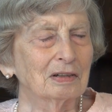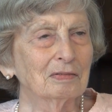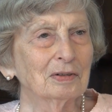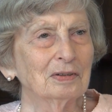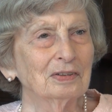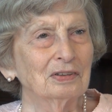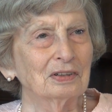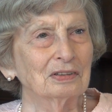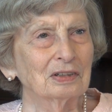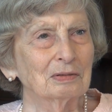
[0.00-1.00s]
covered all the
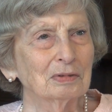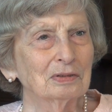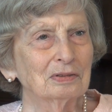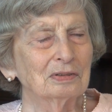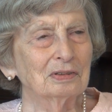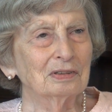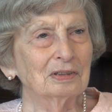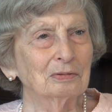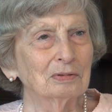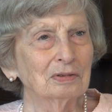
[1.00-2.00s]
things I was
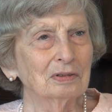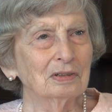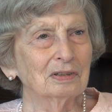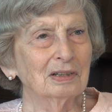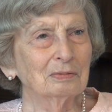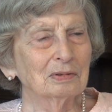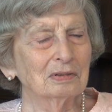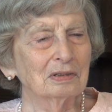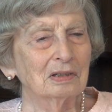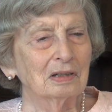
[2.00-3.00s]
interested in. I was,